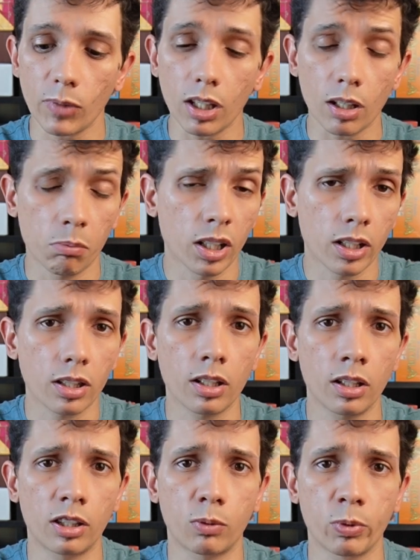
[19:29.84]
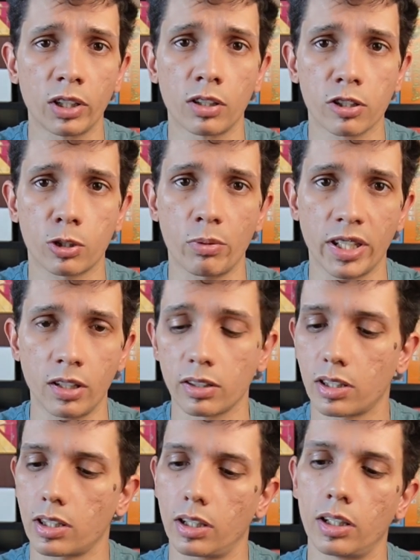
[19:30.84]
But it will also
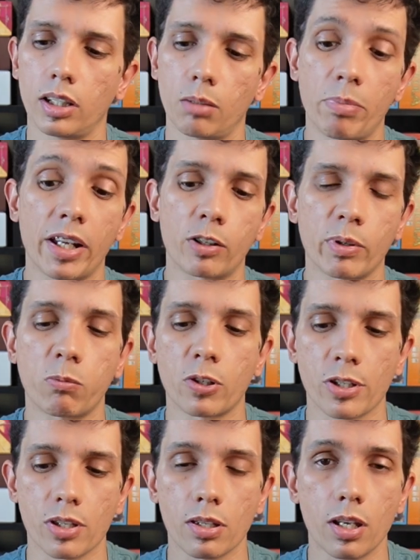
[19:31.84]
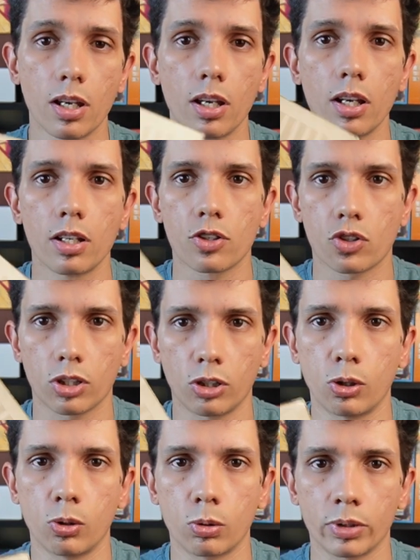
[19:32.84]
yield better rewards.
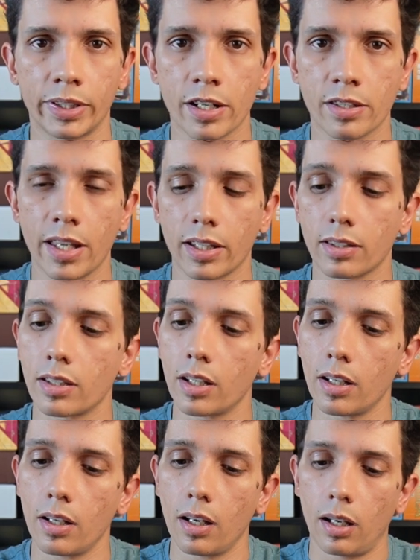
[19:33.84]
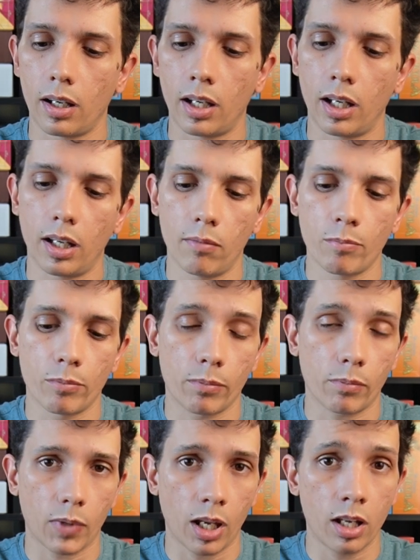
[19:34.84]
So there's that.
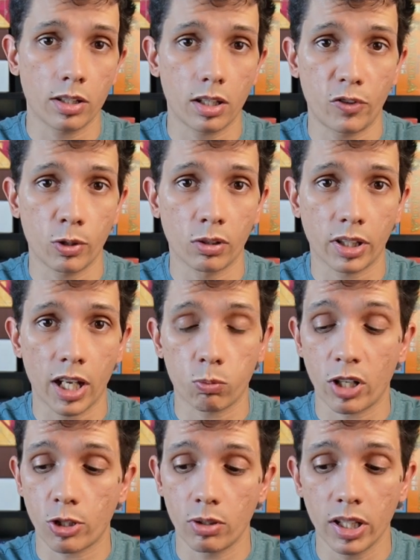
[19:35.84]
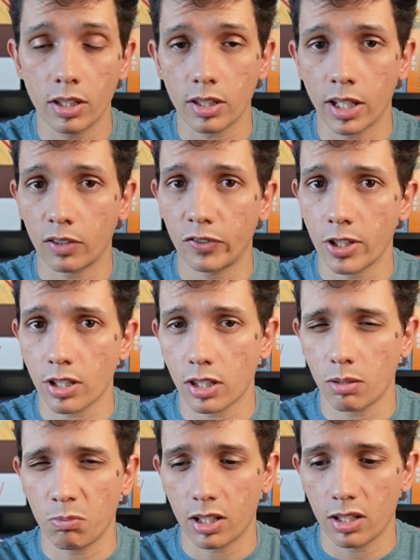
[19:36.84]
And if you don't get what you need at
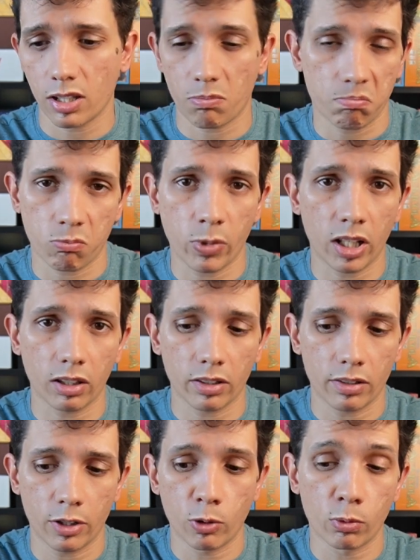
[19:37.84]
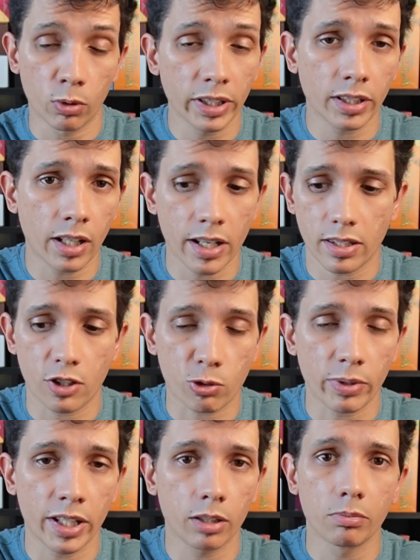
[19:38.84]
first, because, well, you're rolling dice, it's
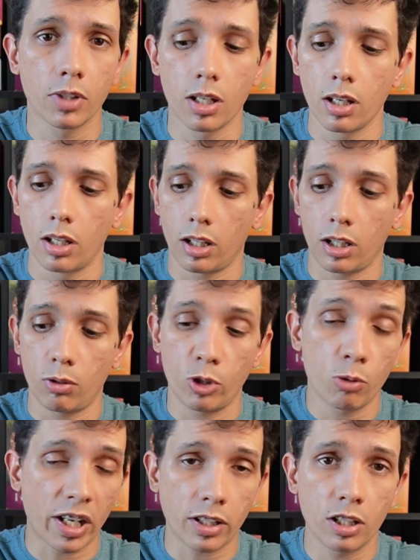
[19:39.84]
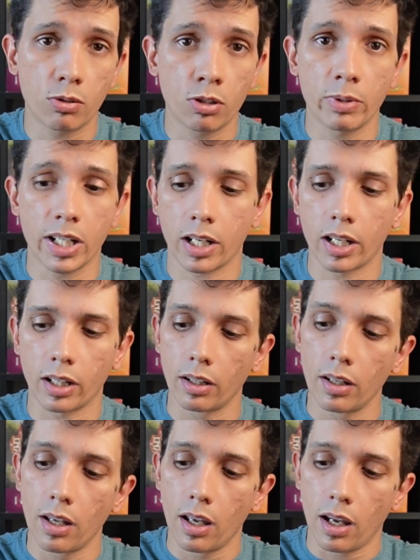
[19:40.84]
random, you might need to do it again.
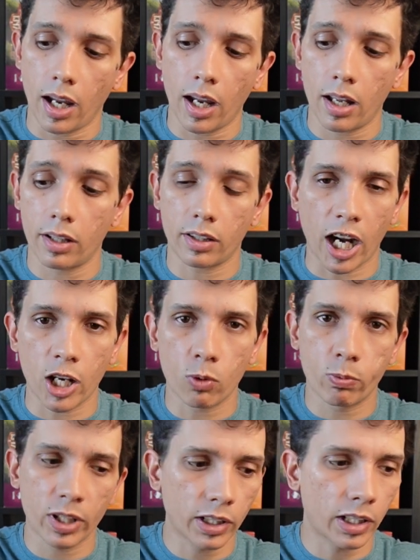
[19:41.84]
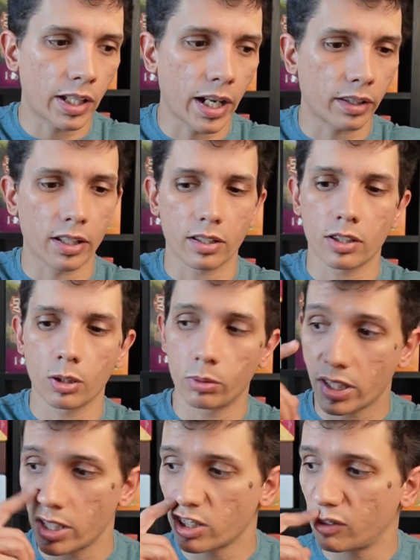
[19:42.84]
And I really like that. So
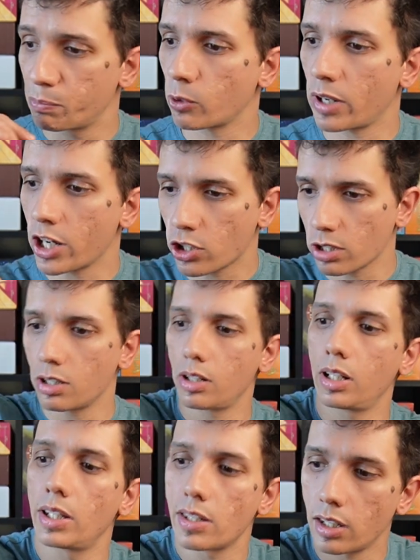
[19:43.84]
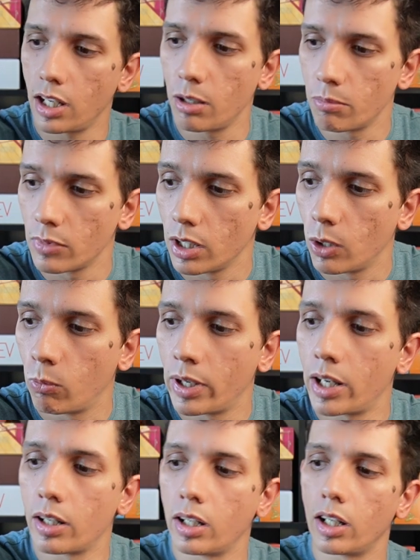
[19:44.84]
the sense of progression in this game, where